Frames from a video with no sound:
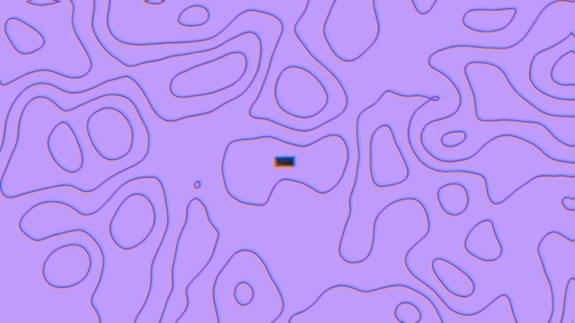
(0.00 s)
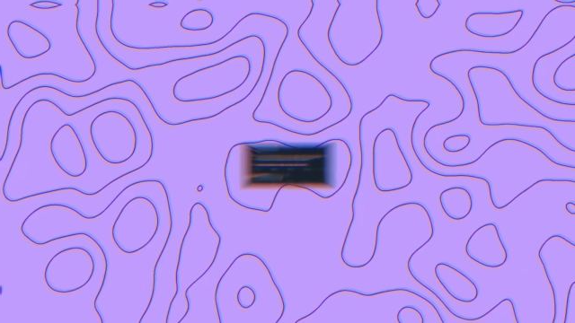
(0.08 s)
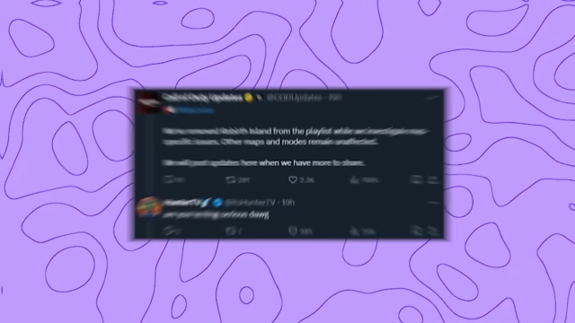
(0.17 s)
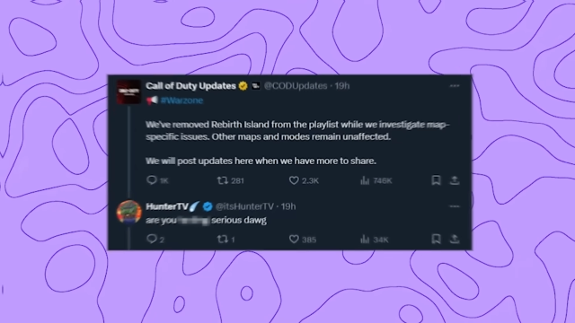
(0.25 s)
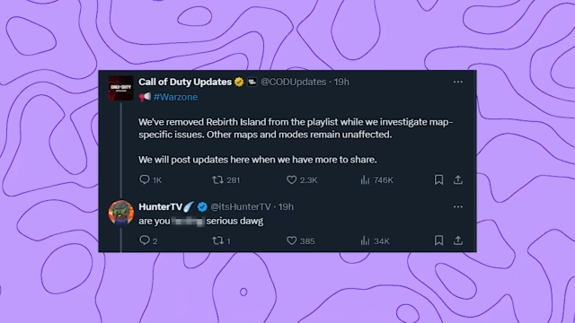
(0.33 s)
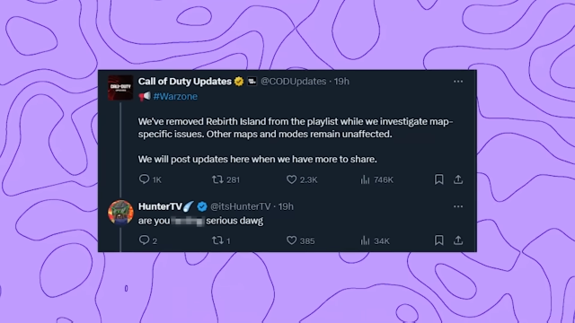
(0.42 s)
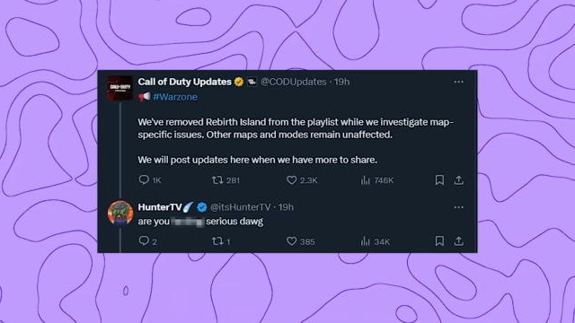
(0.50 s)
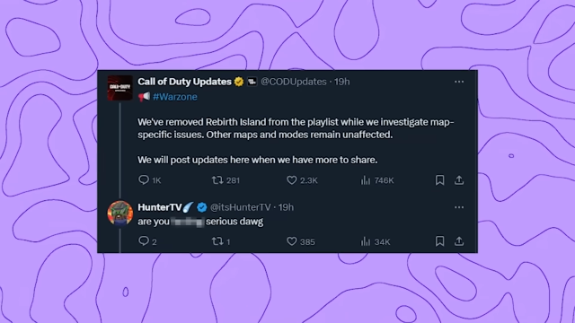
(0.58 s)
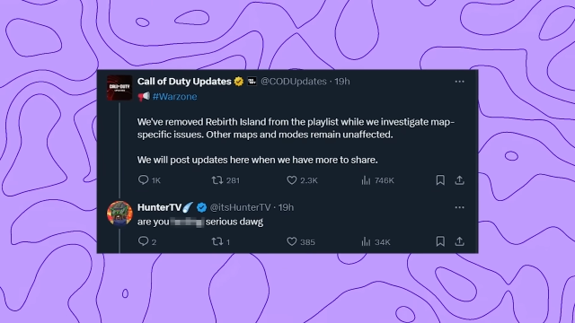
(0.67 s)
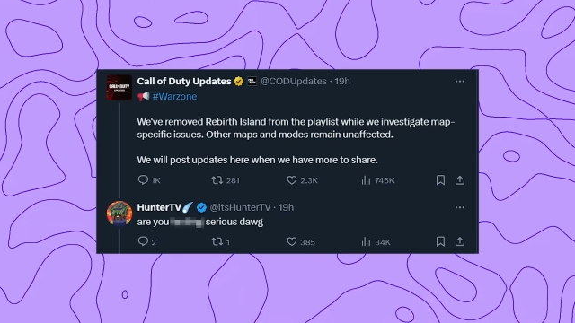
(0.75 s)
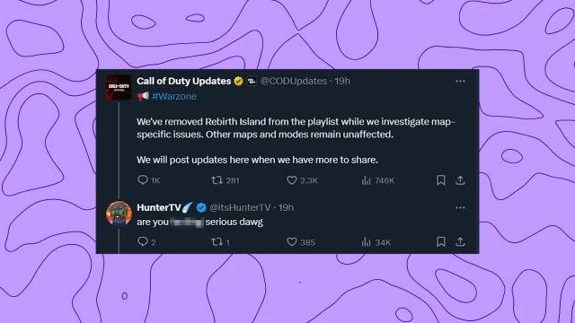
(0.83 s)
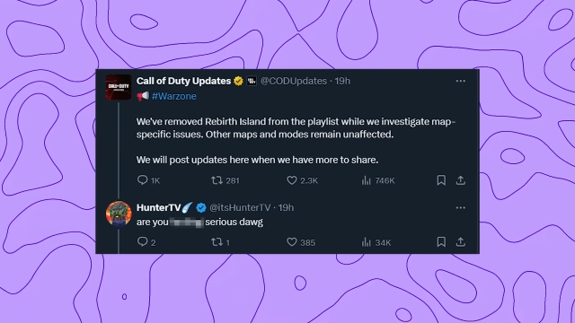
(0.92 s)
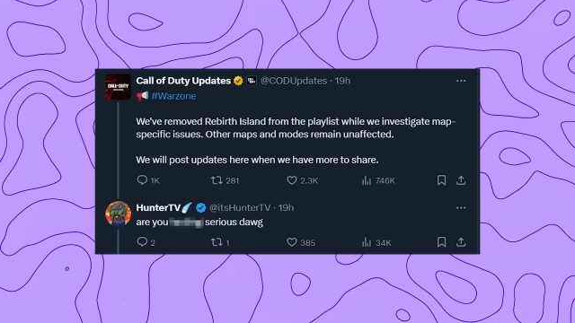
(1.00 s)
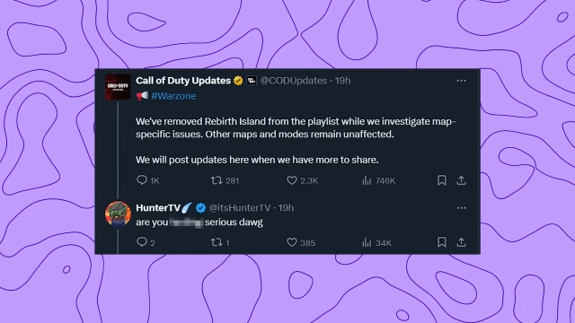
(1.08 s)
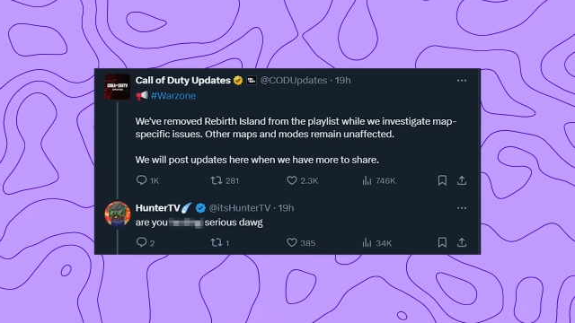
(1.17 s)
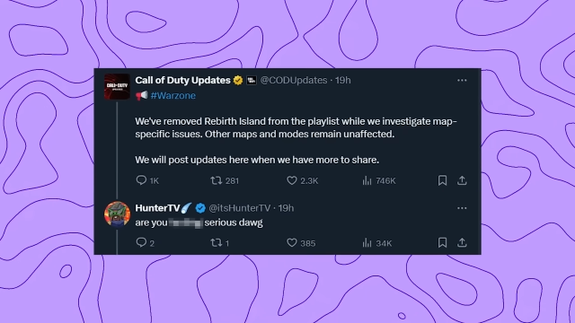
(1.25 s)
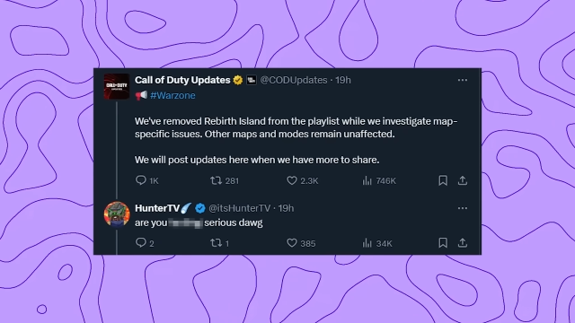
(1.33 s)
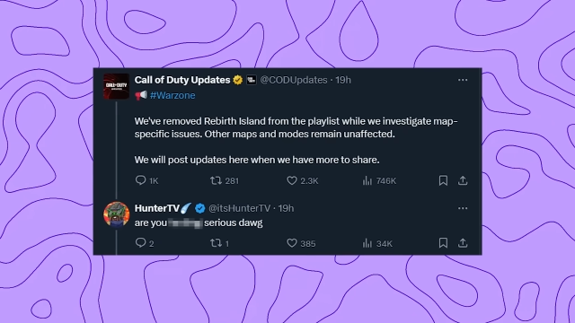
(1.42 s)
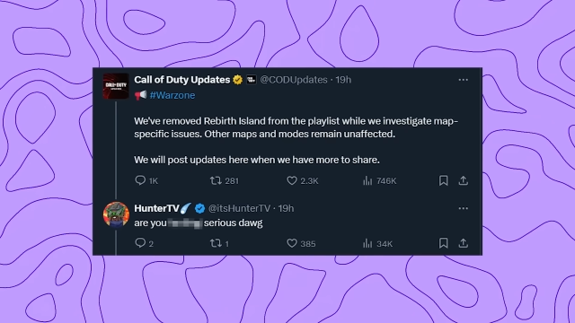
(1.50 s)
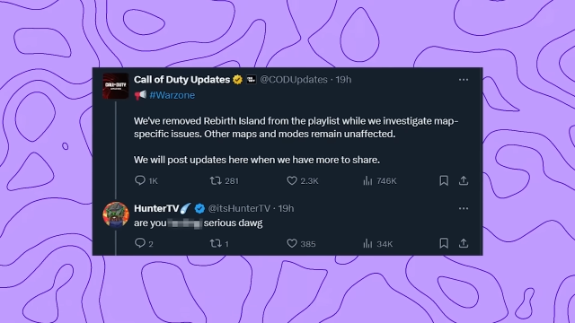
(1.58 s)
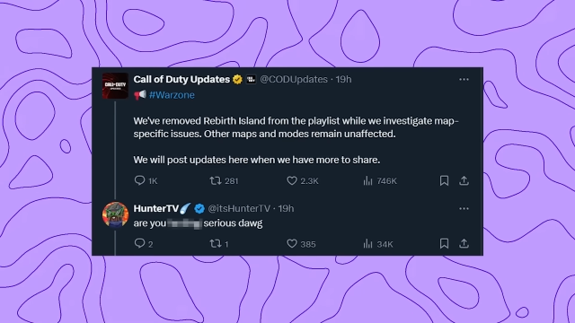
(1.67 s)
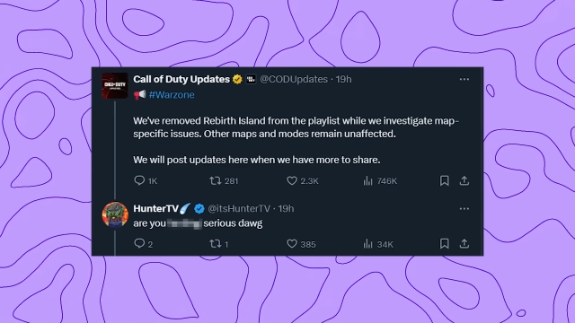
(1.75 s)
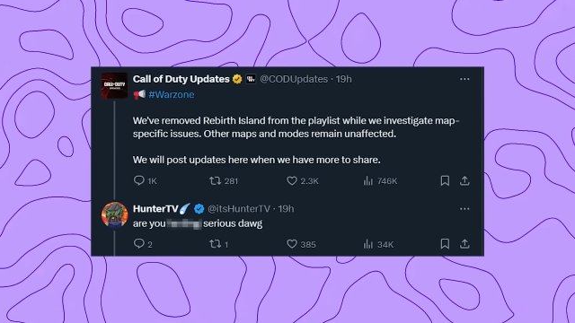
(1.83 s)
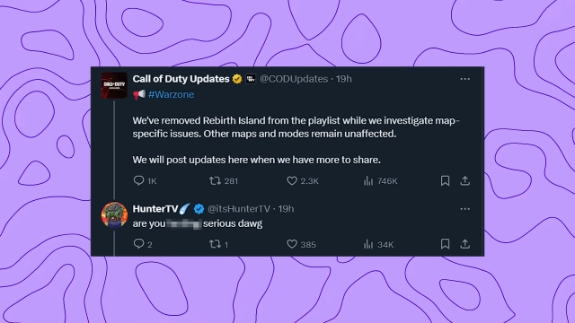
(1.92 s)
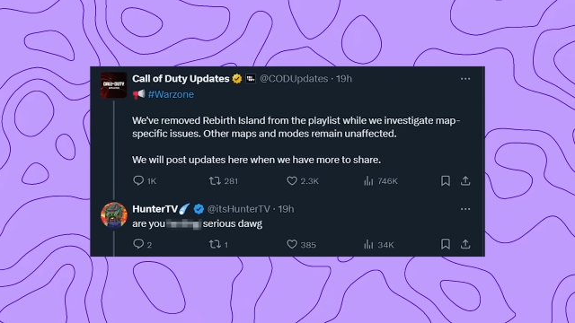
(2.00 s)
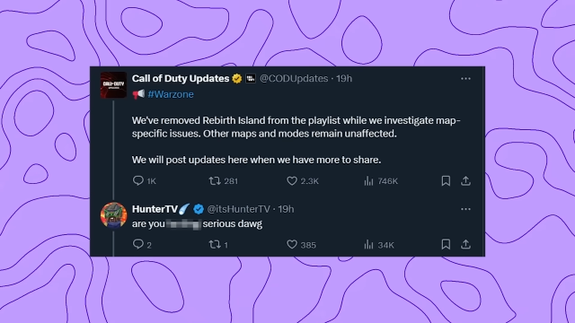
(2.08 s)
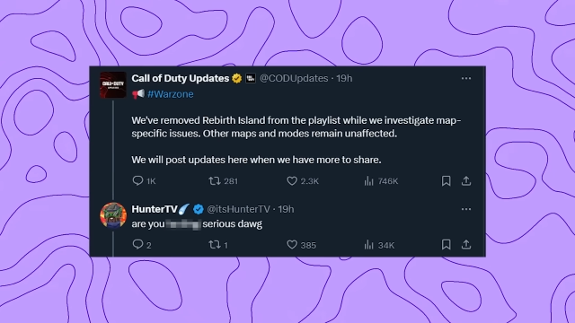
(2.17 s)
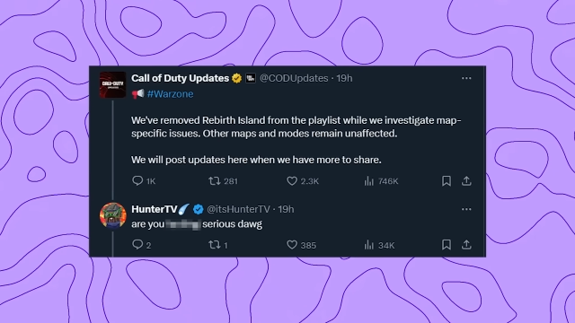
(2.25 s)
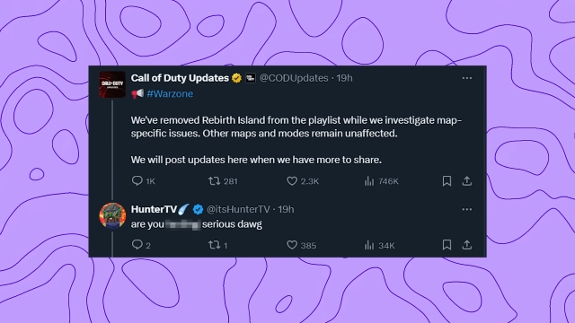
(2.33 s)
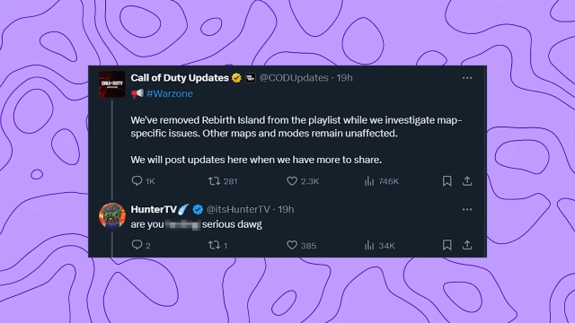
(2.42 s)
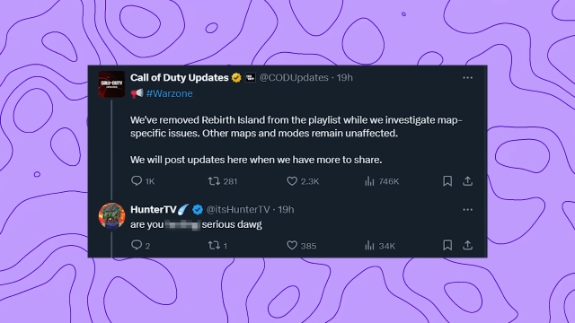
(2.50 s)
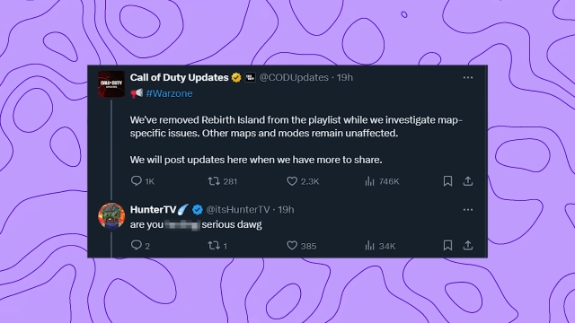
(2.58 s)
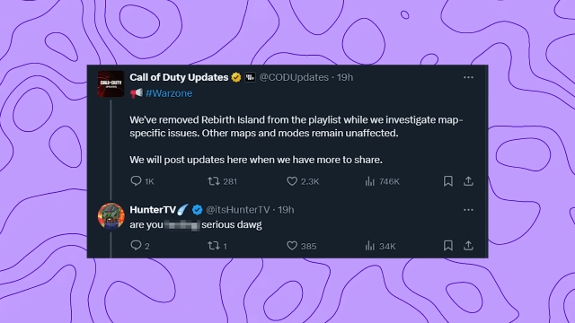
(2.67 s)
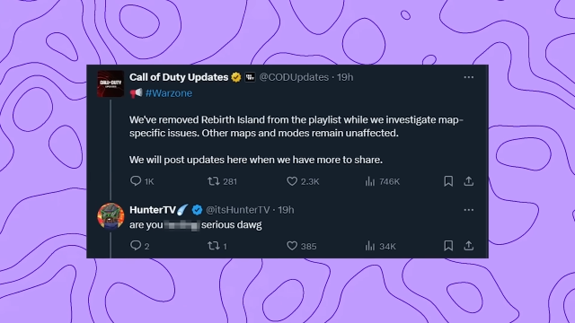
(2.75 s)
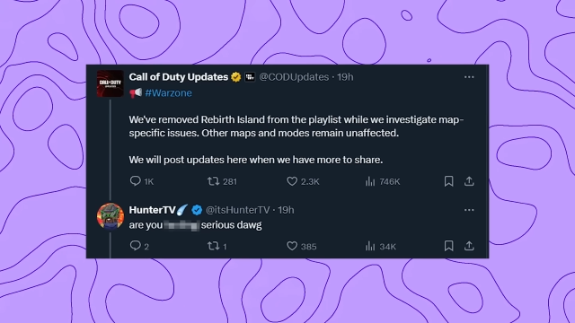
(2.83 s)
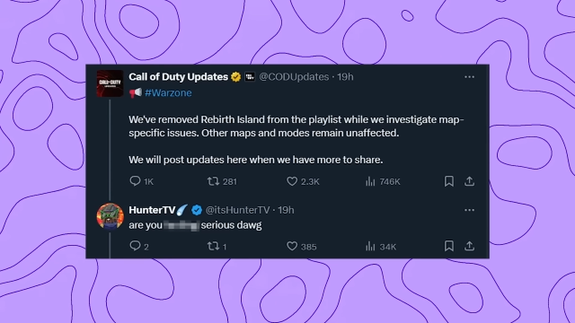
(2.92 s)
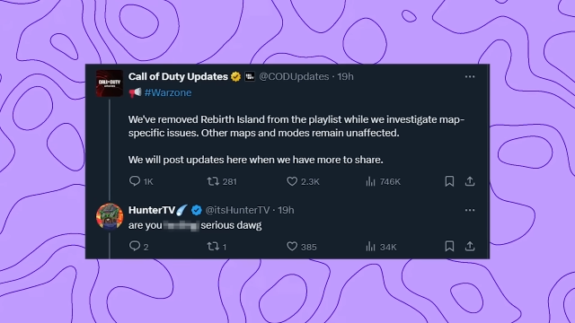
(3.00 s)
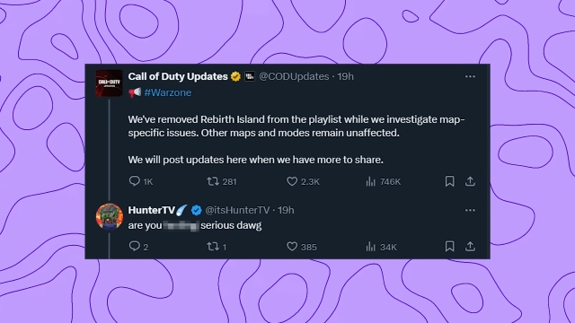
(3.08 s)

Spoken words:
Nobody's mouth can be seen.